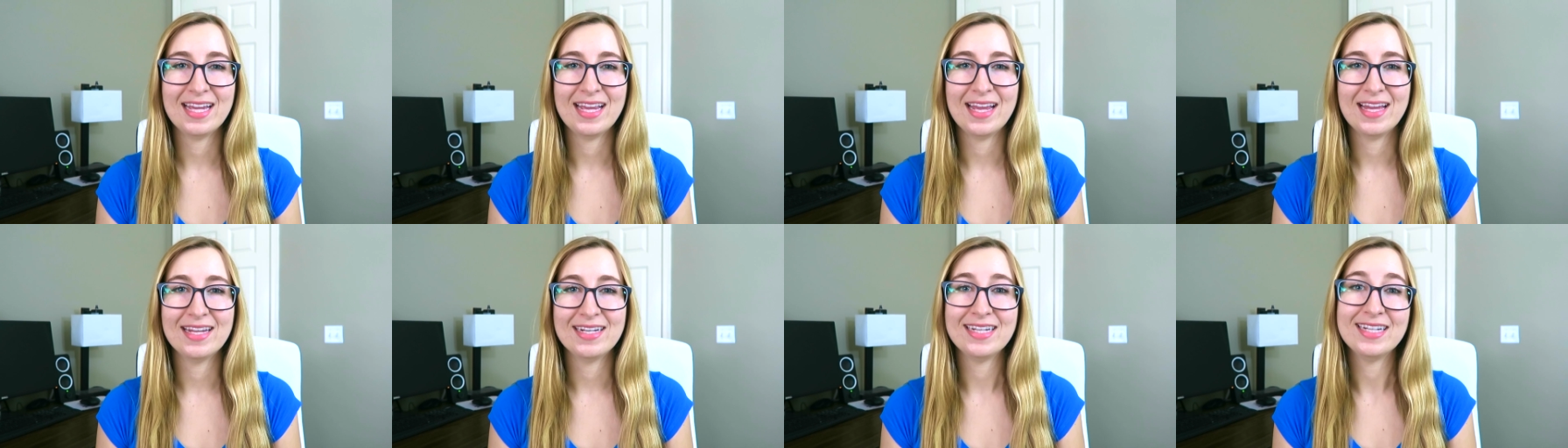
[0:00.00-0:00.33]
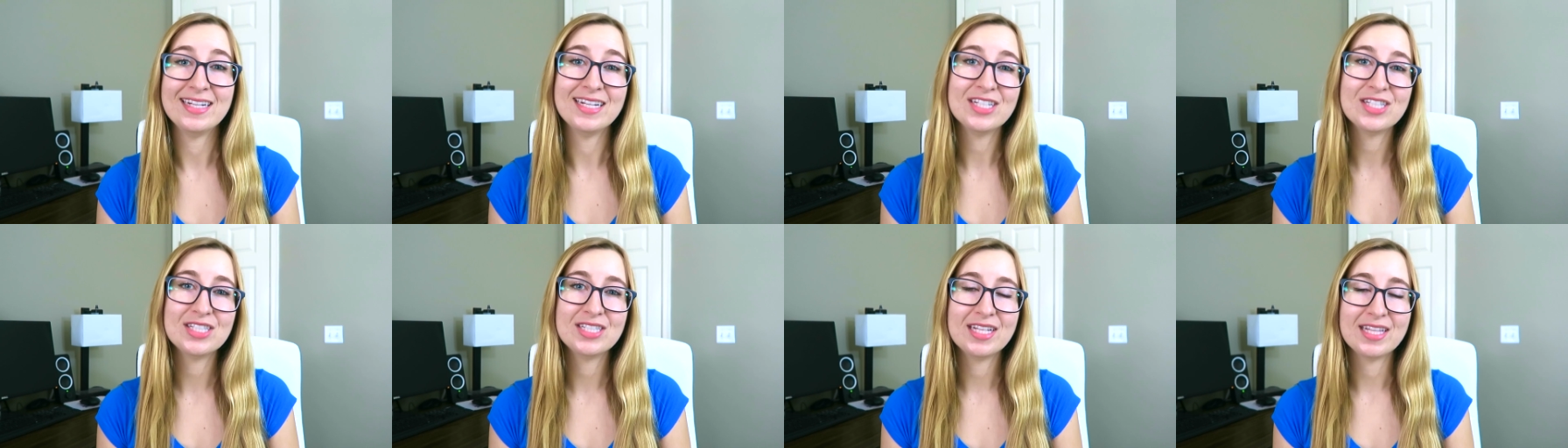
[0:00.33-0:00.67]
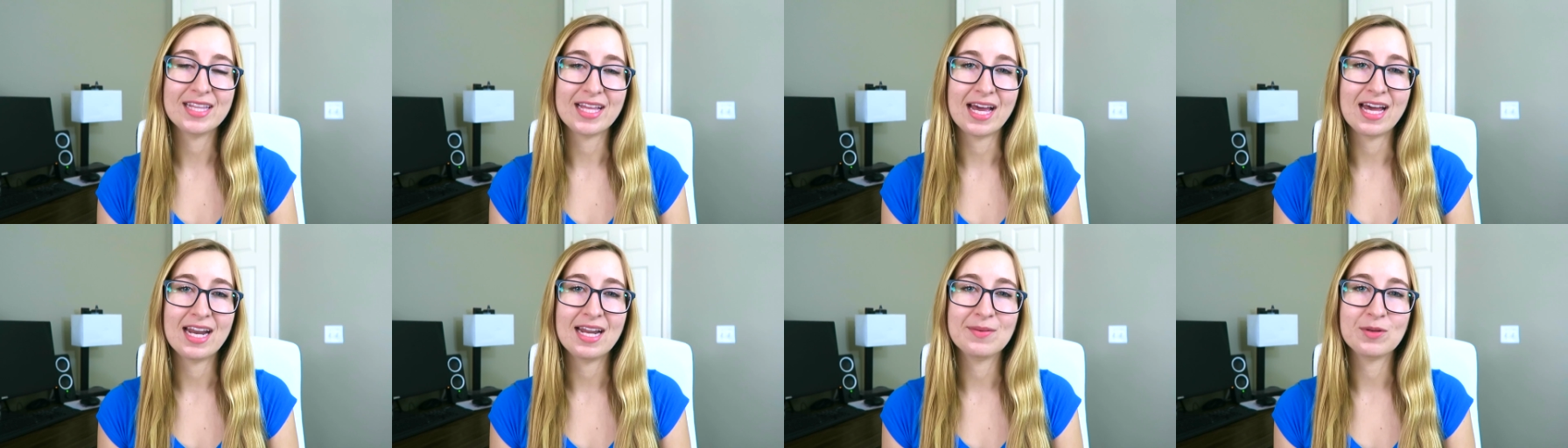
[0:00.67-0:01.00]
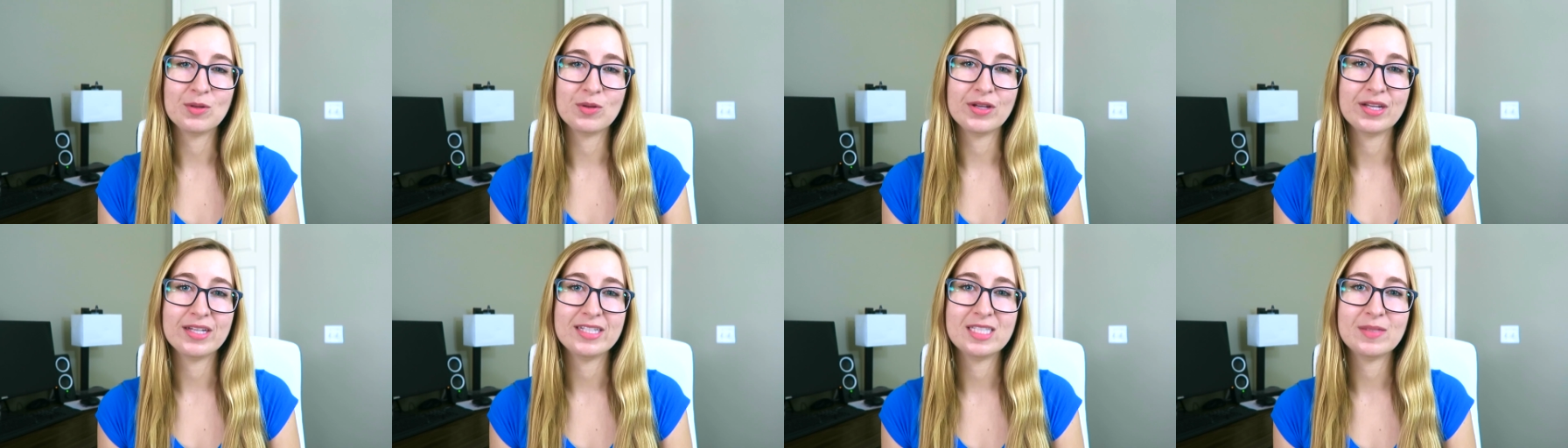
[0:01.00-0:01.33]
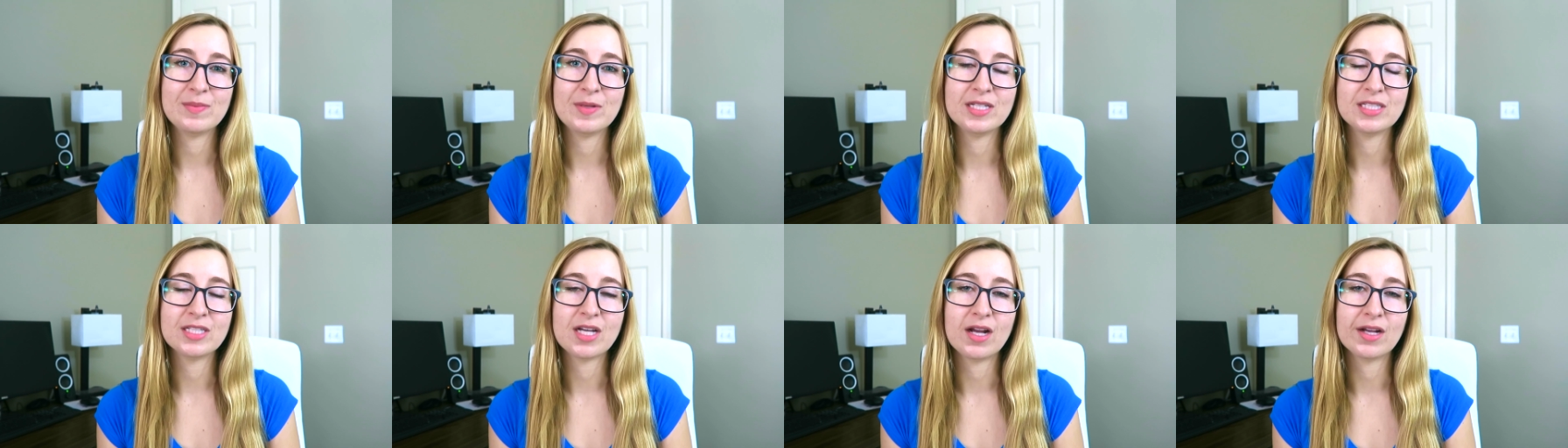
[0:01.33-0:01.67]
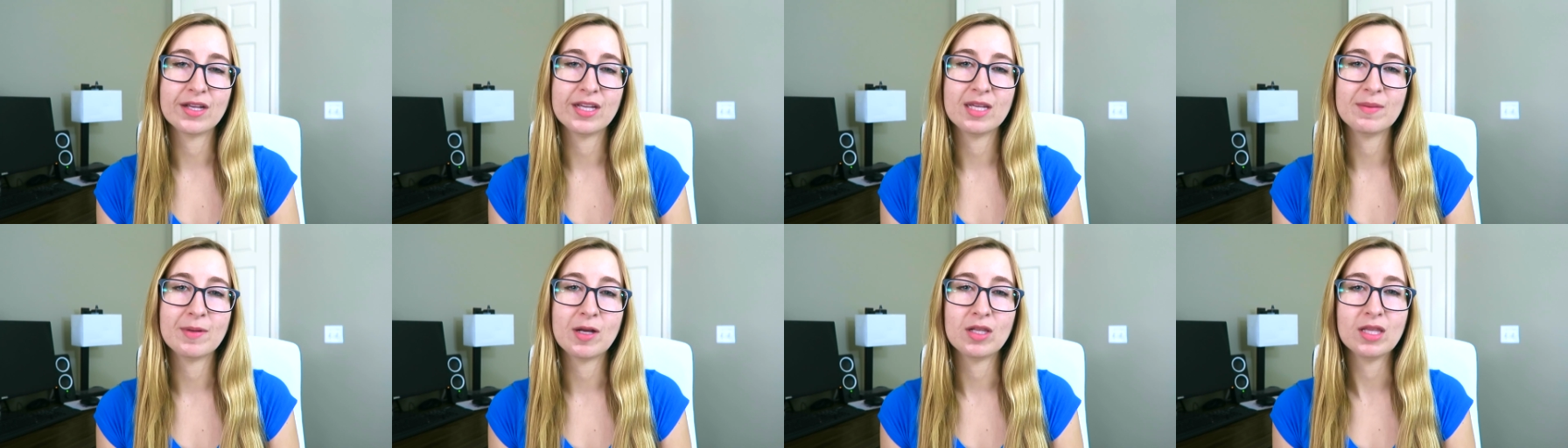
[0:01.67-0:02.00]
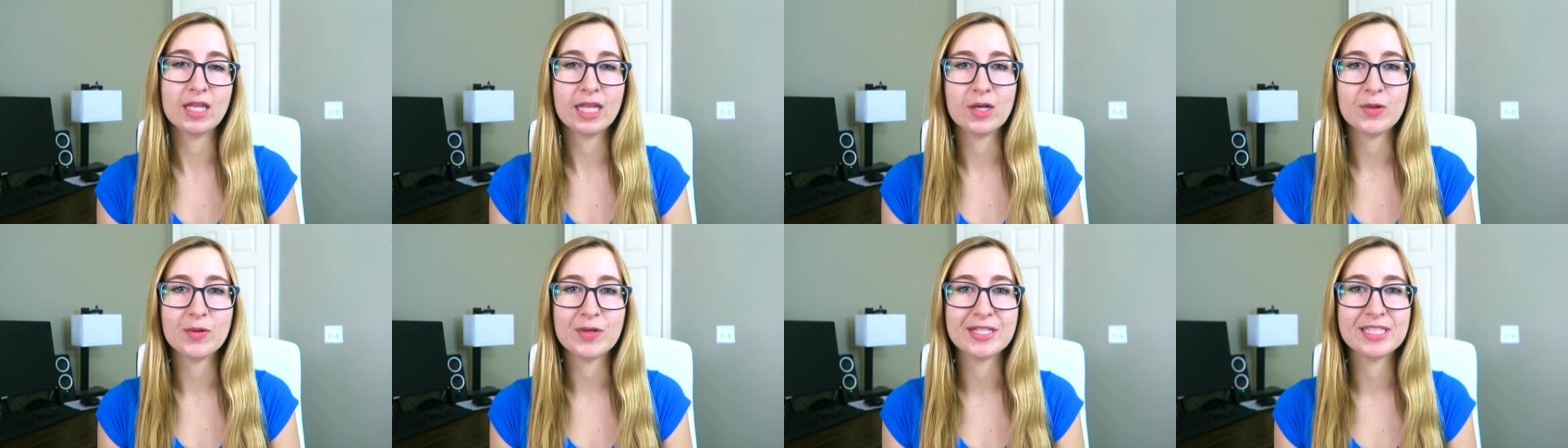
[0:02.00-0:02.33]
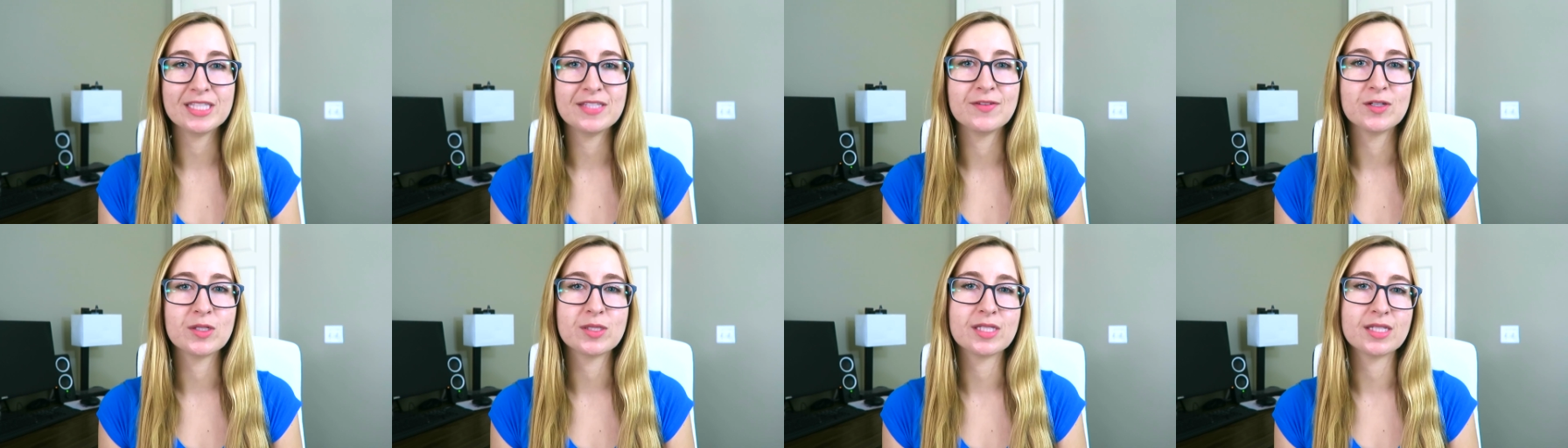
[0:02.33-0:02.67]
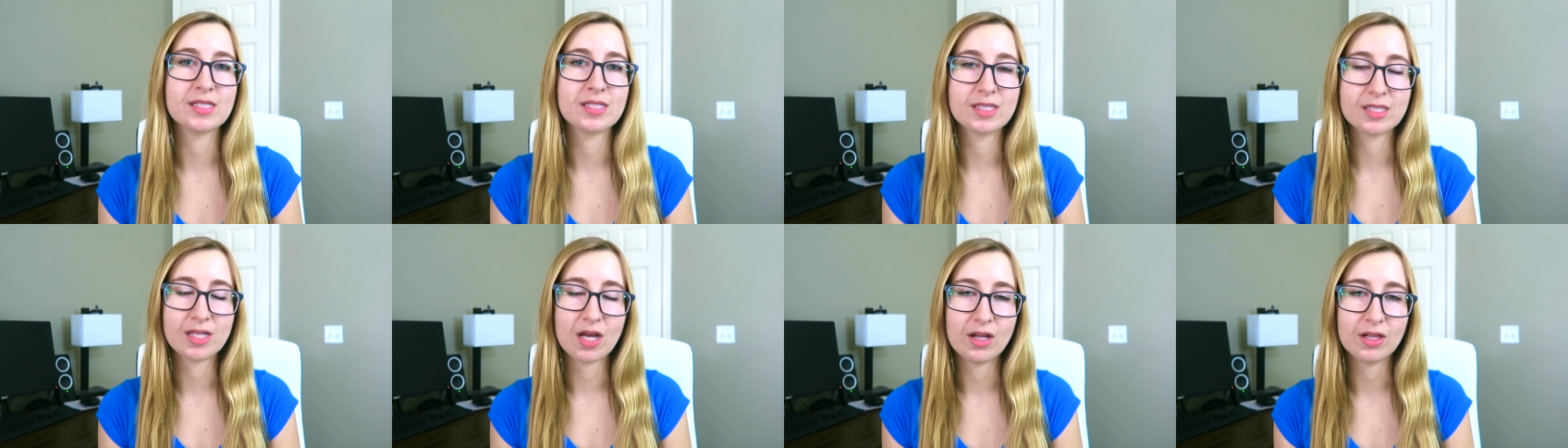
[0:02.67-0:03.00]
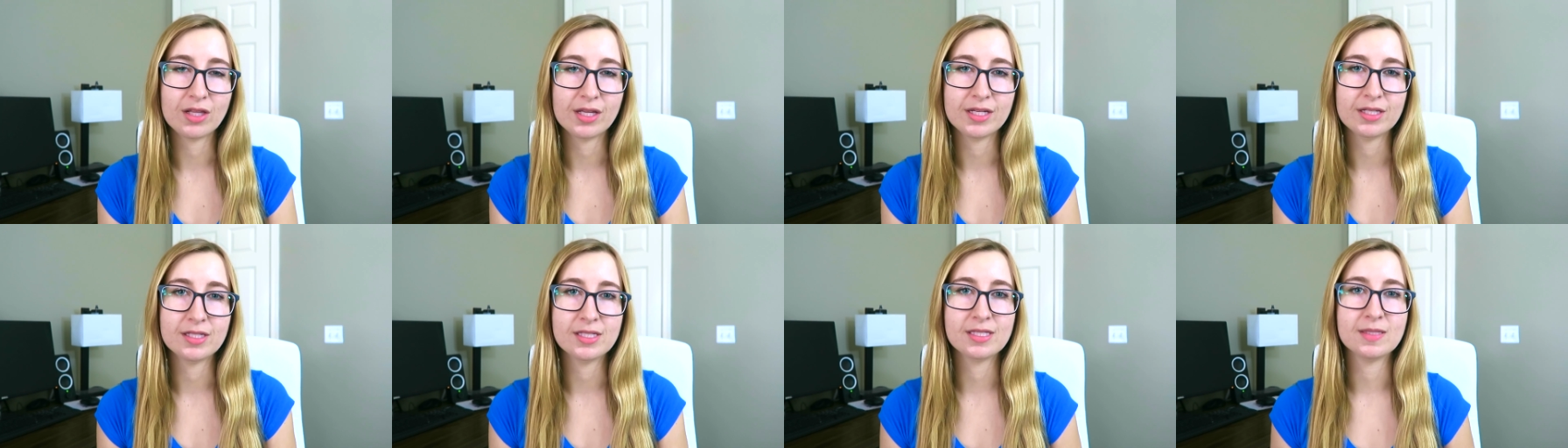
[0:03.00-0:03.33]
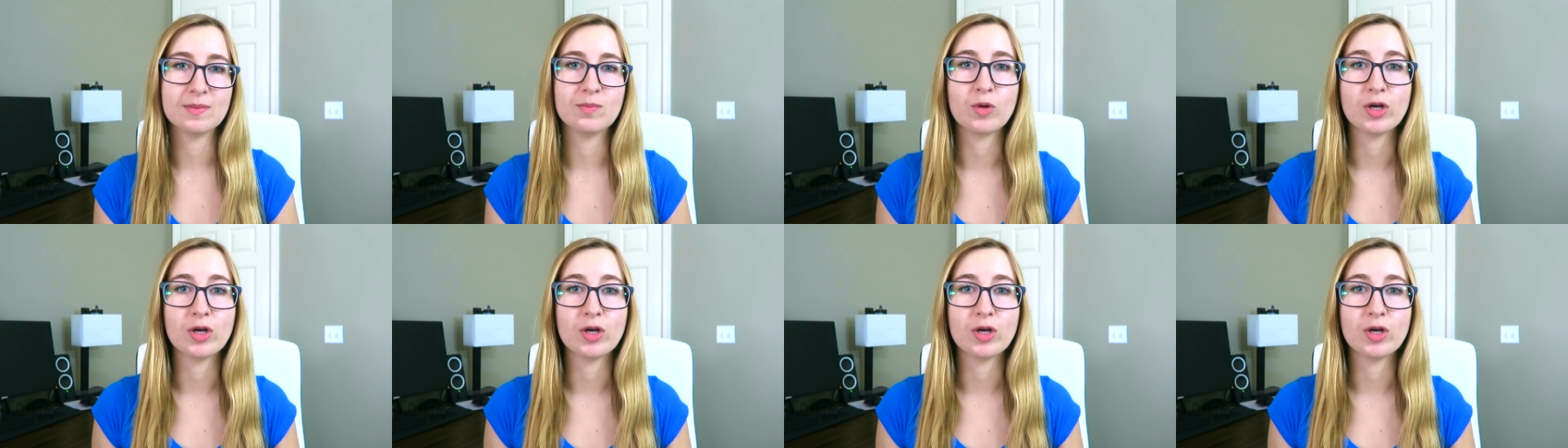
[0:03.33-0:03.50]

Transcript: And in addition to that, I'm going to be talking about liquids versus solids